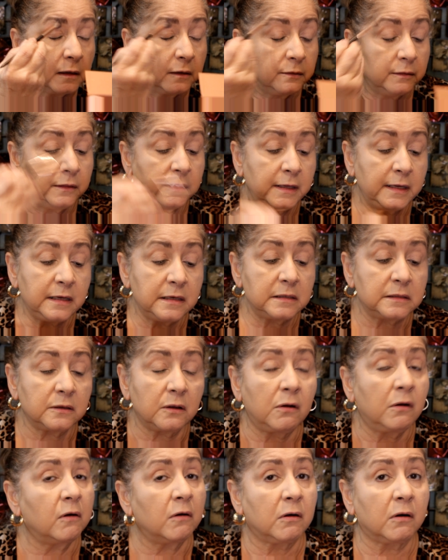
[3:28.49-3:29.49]
These
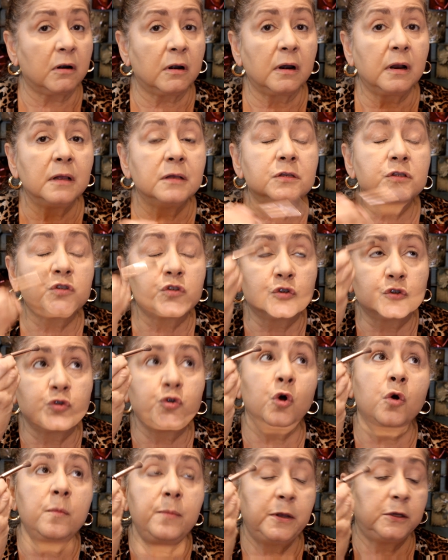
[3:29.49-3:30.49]
are
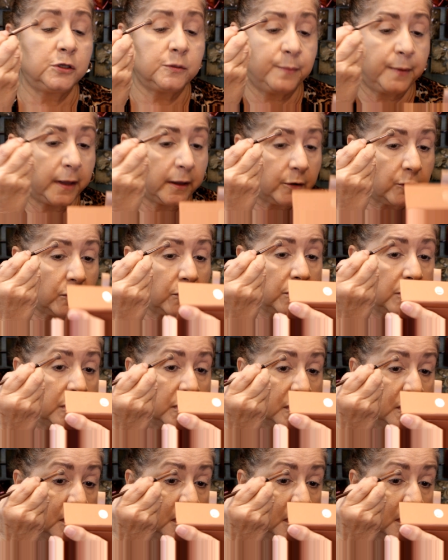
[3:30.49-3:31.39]
so much better.